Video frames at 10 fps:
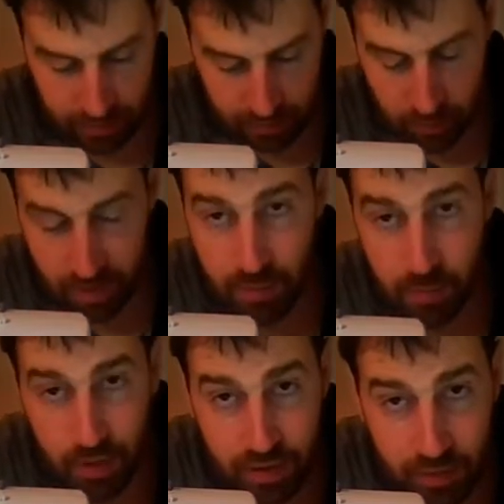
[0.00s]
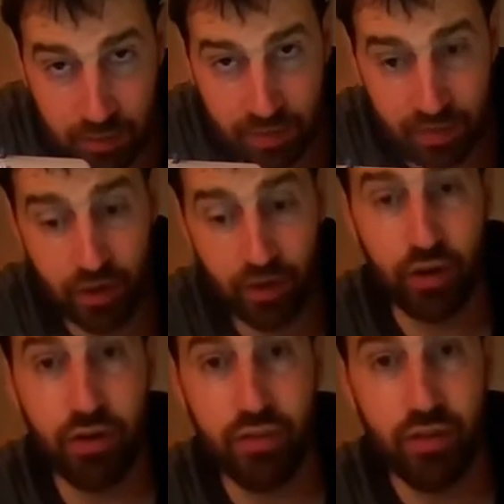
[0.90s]
when I'm working with a
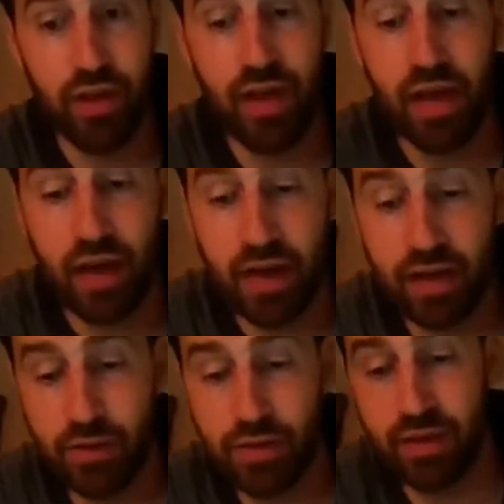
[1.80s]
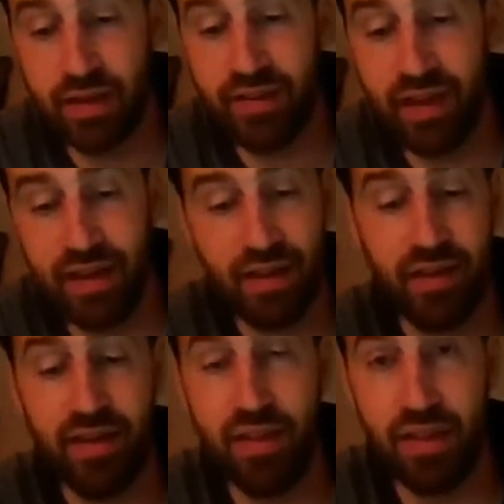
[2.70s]
curve, I usually take
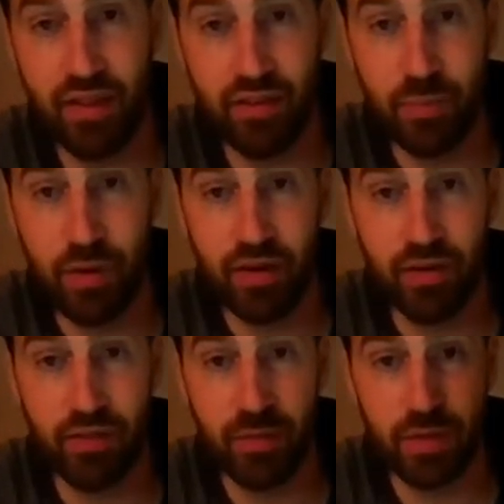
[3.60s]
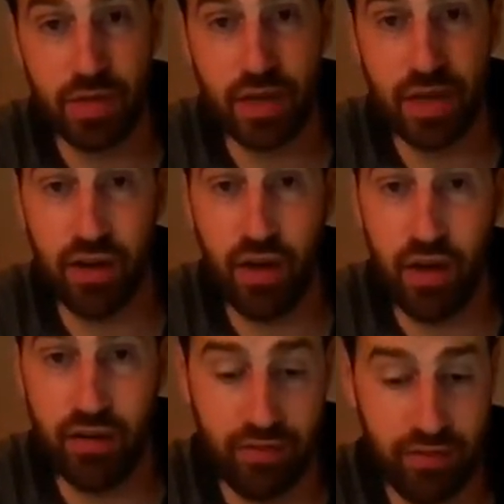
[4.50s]
this part of the machine
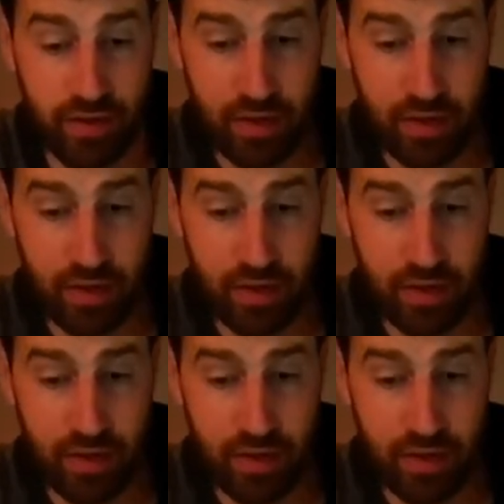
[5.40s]
off.